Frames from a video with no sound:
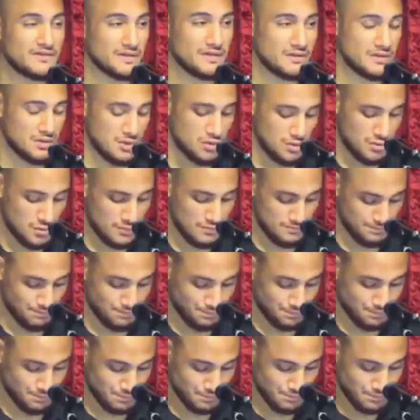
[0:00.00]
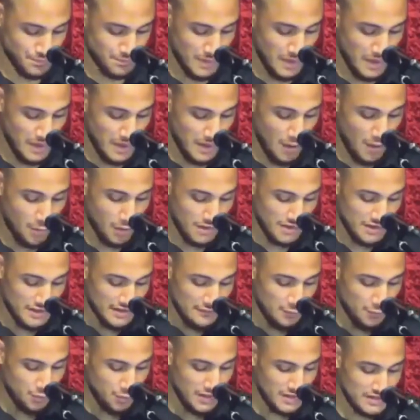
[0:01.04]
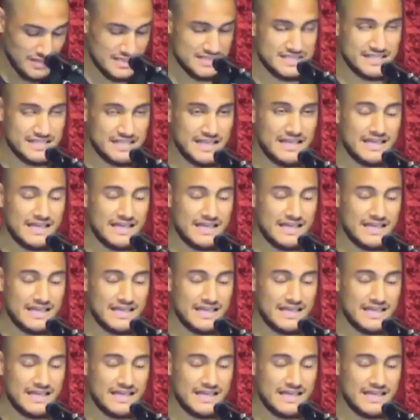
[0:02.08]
do? What does